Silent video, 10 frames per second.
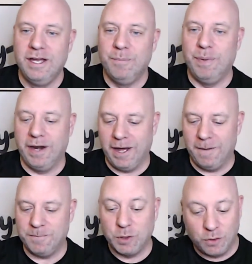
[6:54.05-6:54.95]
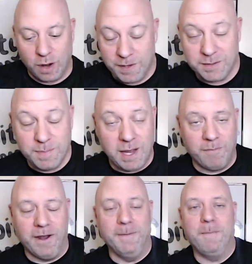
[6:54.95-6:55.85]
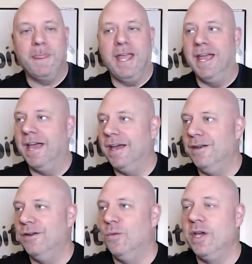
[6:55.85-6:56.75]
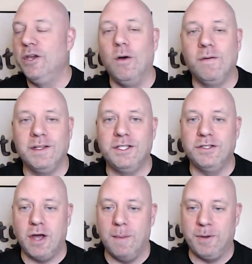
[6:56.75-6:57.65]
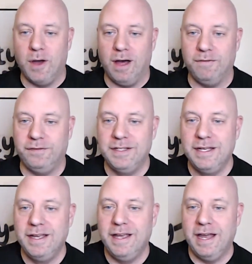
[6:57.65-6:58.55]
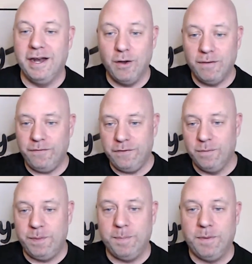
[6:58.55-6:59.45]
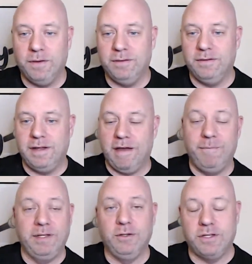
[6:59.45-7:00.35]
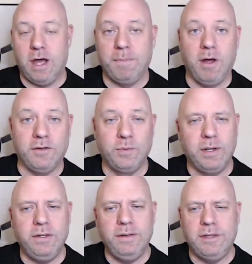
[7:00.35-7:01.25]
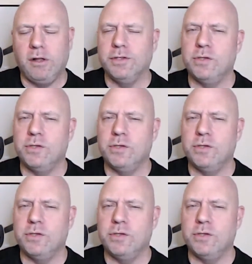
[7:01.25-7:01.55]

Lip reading: But so Corey picks me up, right, and we go over to Top Golf. And I know a few people have been to Top Golf. The closest